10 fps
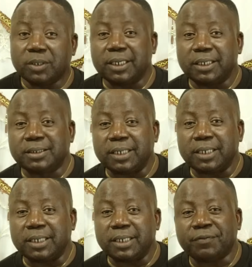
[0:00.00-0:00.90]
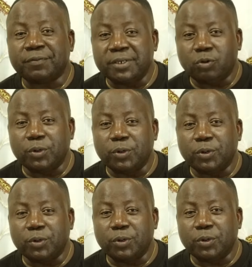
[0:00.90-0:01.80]
exclusive interview with
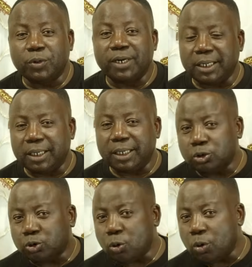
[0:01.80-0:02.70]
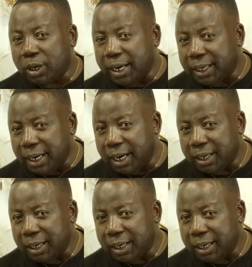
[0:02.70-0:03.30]
ST Akanya di Ntolkana.